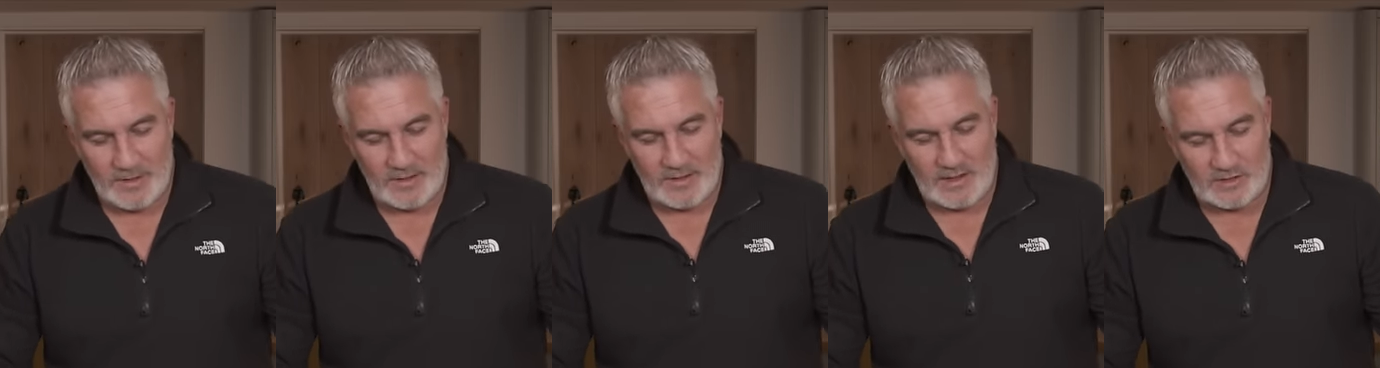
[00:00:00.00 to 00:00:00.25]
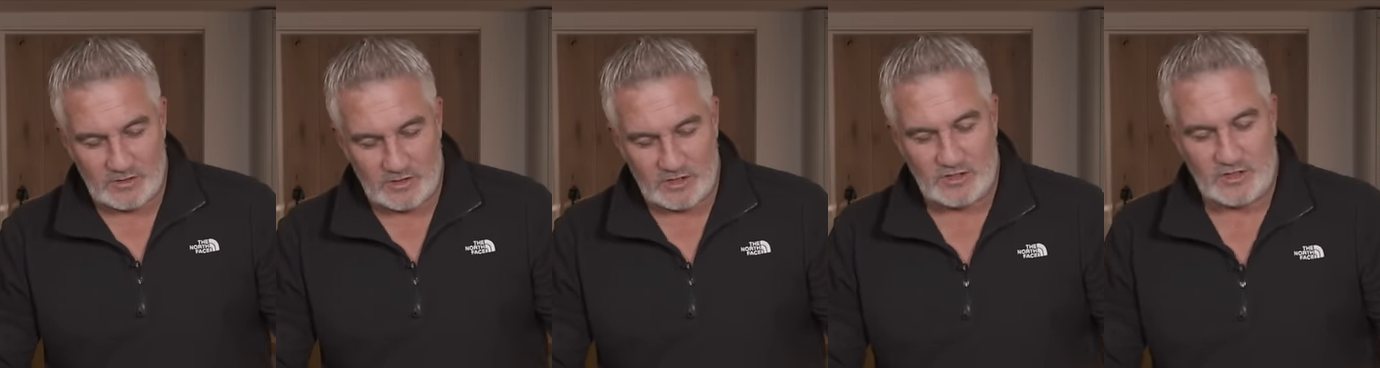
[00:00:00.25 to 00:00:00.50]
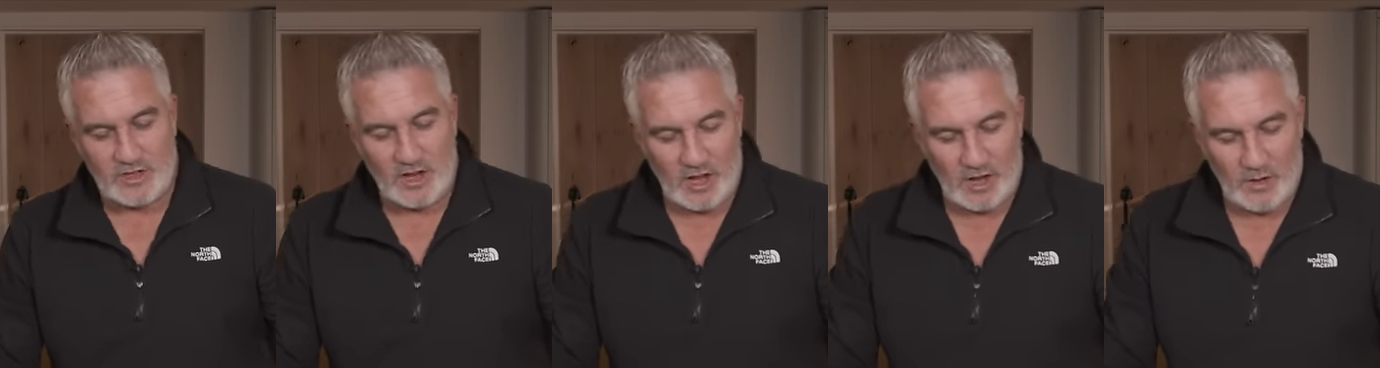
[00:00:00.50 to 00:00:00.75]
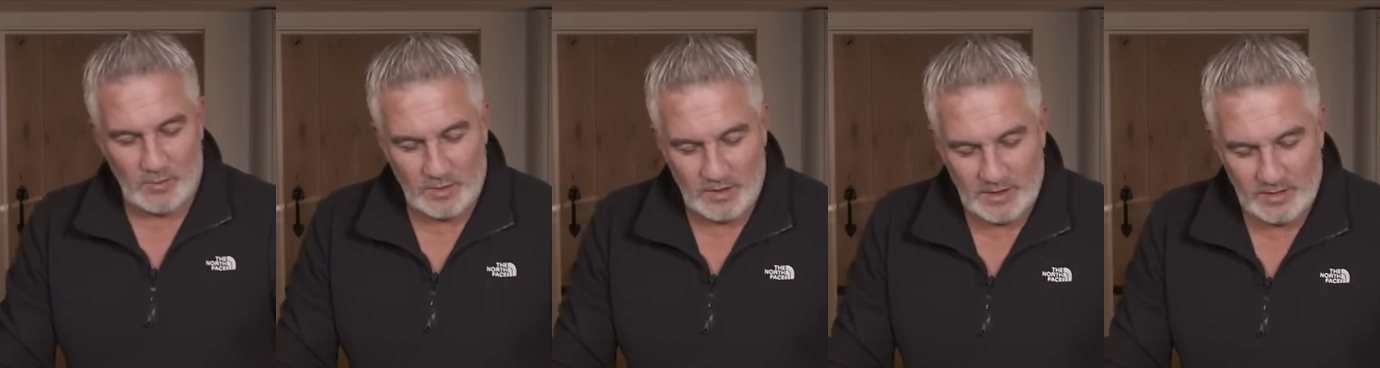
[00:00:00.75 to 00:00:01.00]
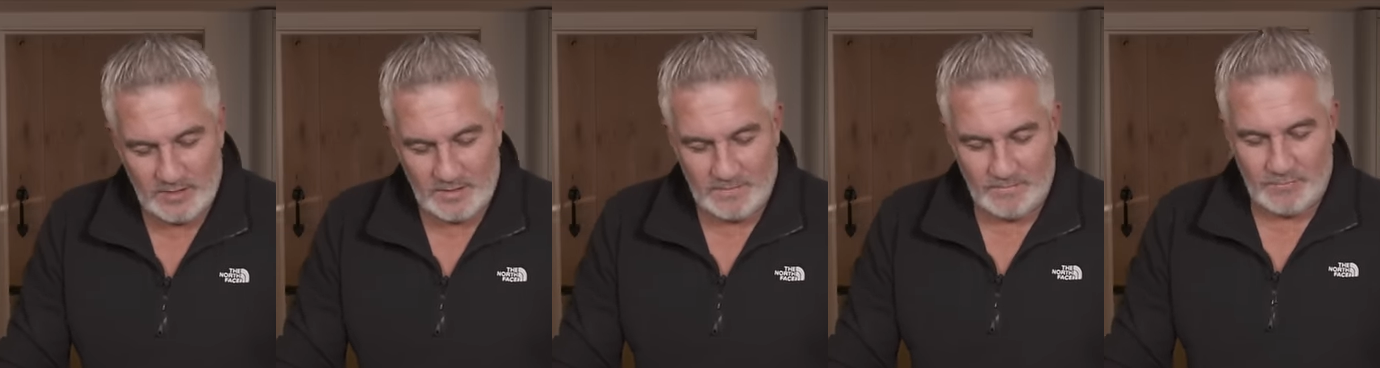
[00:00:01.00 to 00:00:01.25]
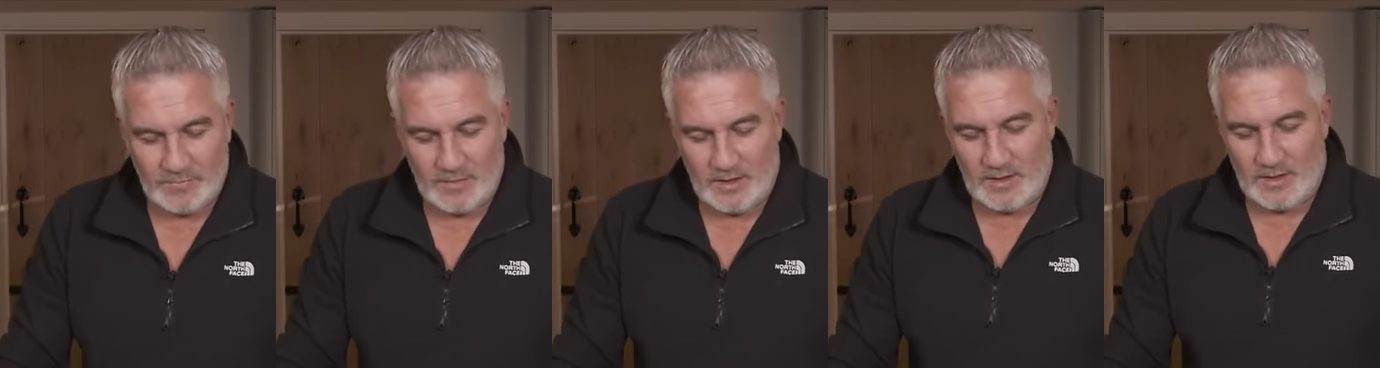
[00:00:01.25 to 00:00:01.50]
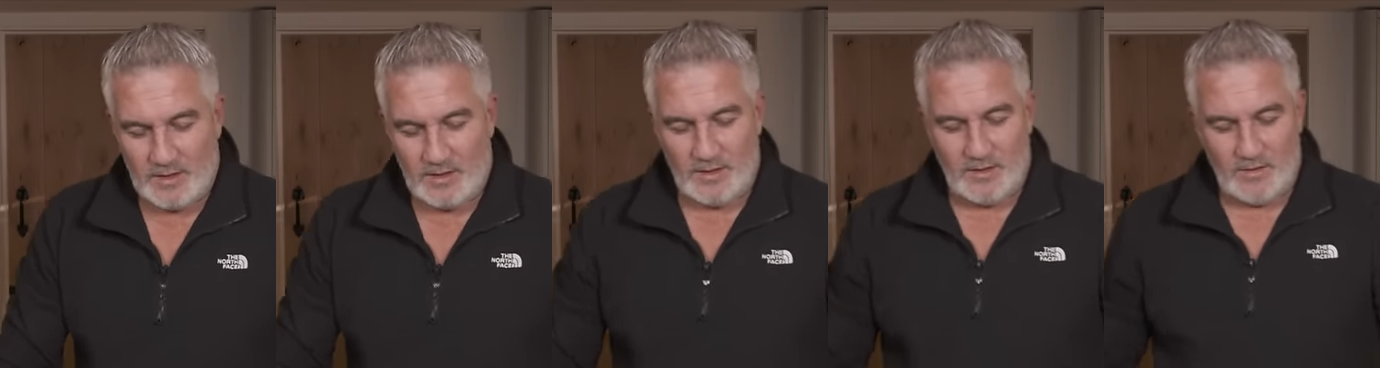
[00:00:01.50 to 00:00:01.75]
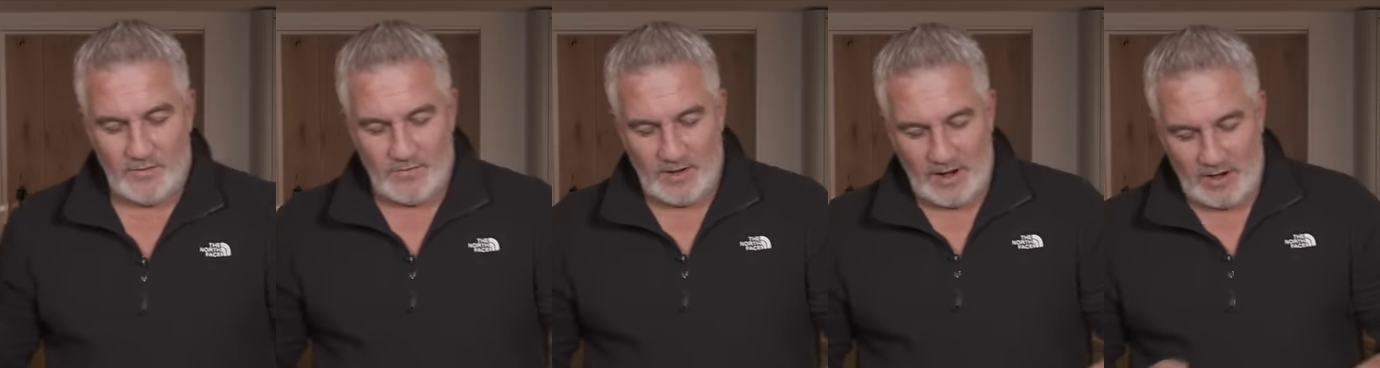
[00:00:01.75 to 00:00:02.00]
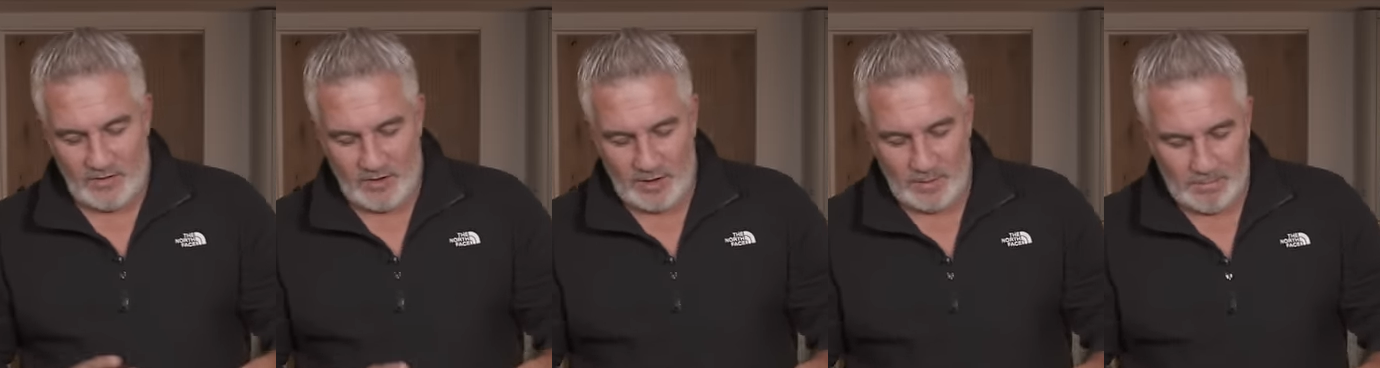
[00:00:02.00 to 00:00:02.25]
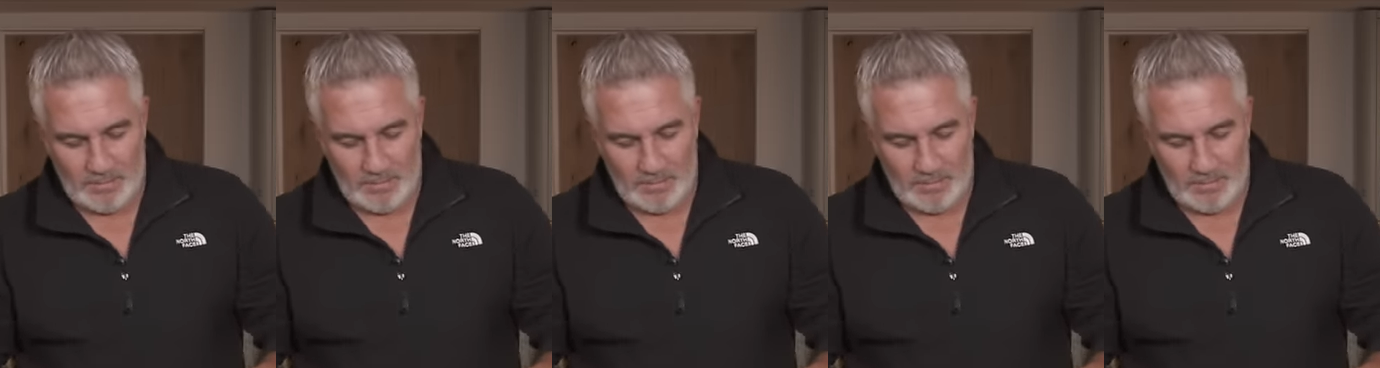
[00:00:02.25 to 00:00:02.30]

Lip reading: Now to start with, flour in the